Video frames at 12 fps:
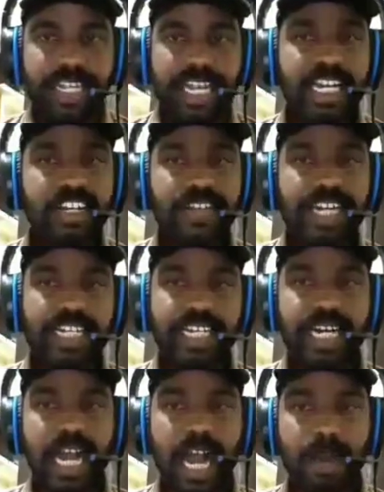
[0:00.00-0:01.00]

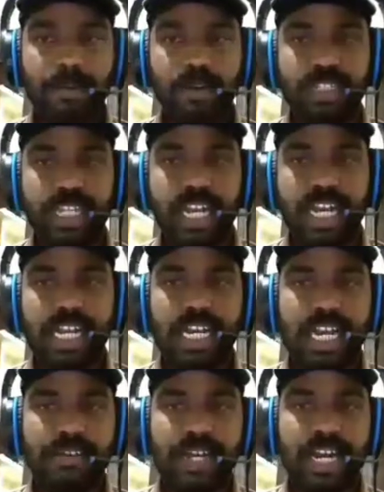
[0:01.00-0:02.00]
elevated above the
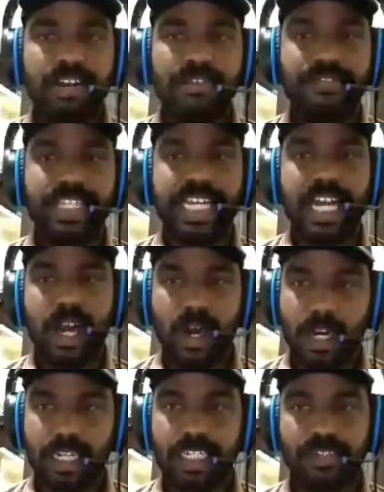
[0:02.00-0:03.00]
level of the
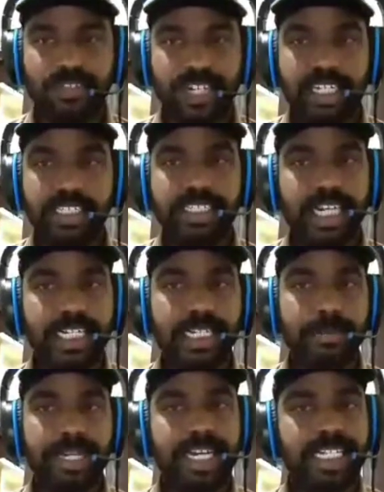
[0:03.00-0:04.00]
heart for 30
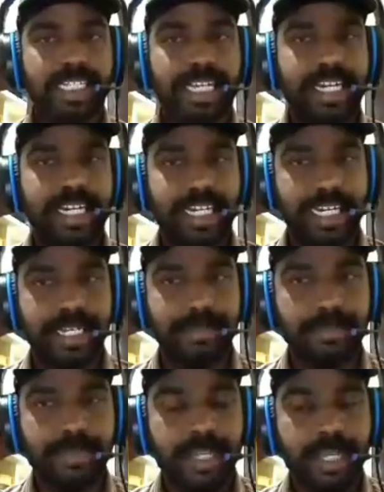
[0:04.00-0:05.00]
minutes a day.
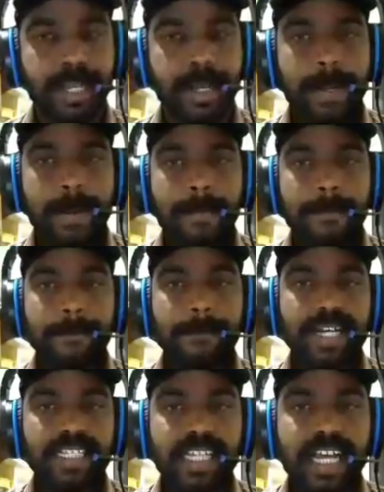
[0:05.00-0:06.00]

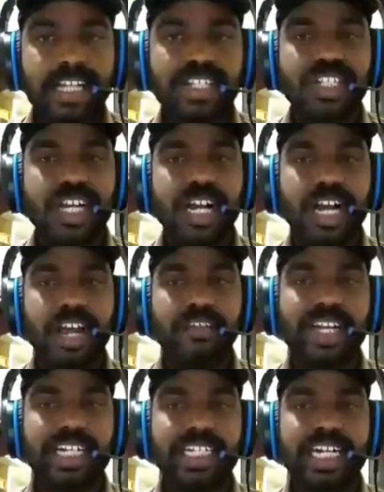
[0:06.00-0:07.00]
Massage the
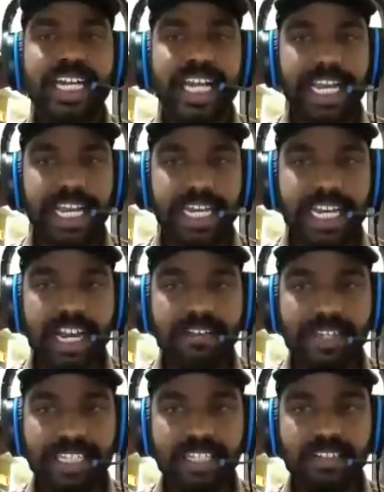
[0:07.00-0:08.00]
affected area
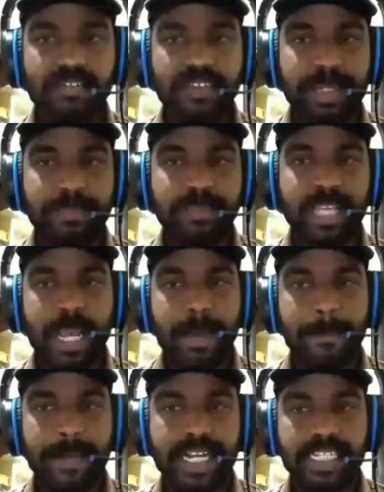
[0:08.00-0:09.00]
with firm
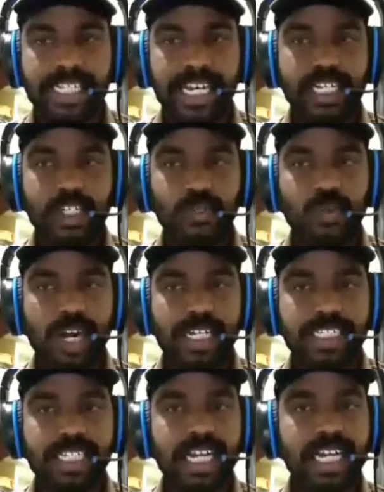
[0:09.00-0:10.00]
pressure
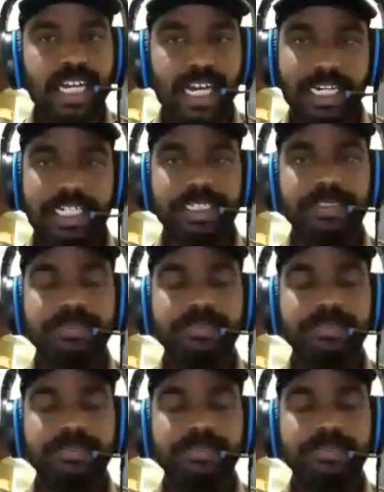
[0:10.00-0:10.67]
towards the heart.